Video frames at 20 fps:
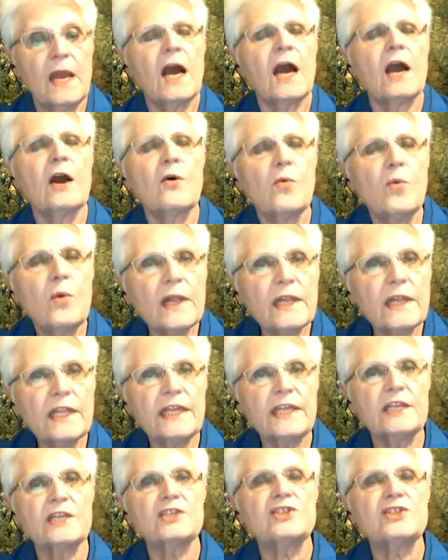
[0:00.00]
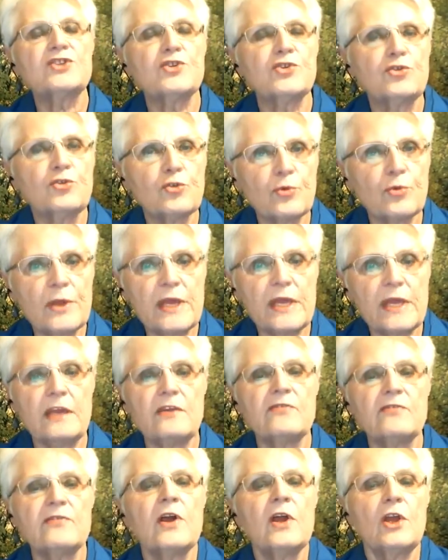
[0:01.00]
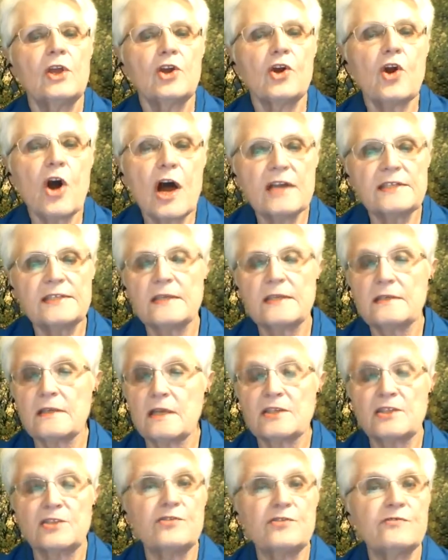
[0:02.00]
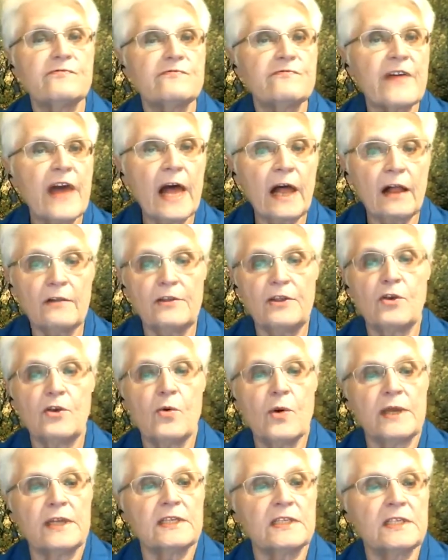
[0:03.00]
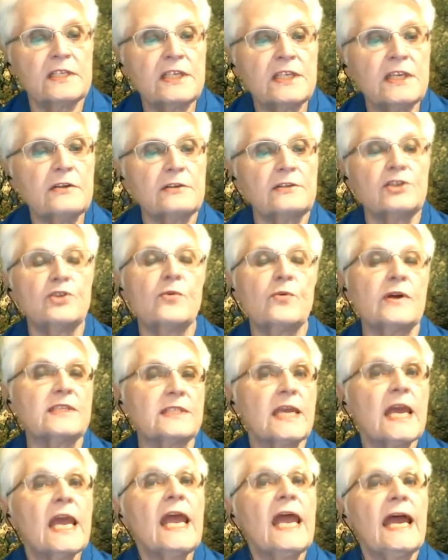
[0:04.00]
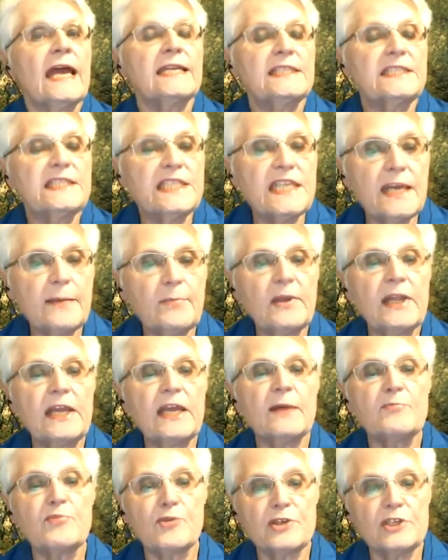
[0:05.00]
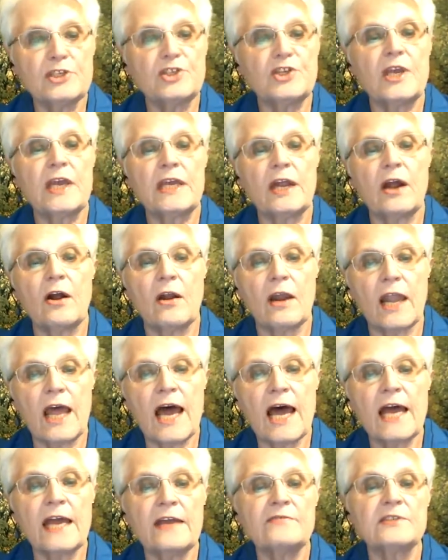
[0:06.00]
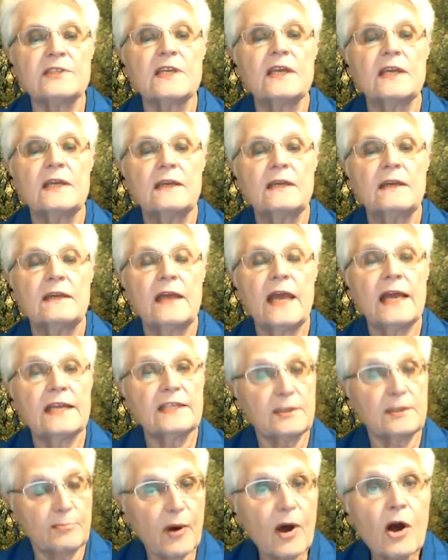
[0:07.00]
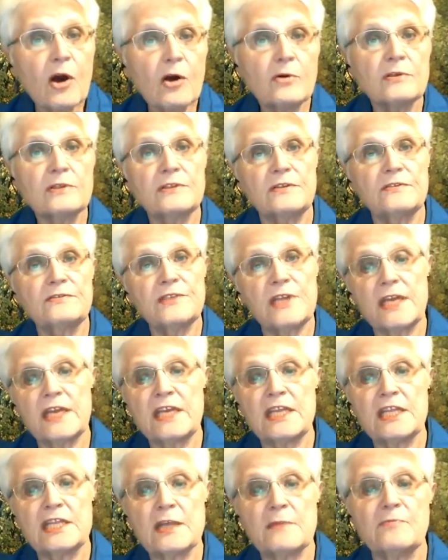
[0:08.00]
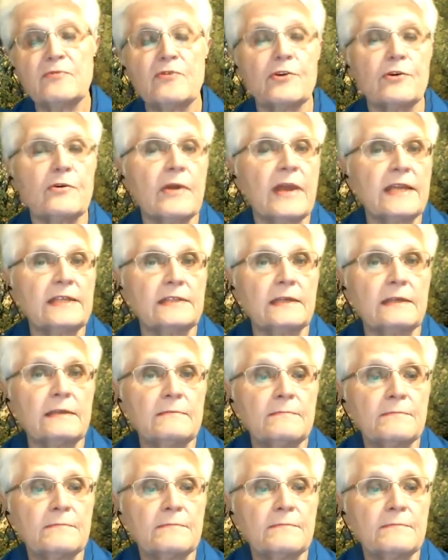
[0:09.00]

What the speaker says: Our willingness to grieve causes us to value what is dear to us and deeply appreciate our lives as opposed to taking them for granted.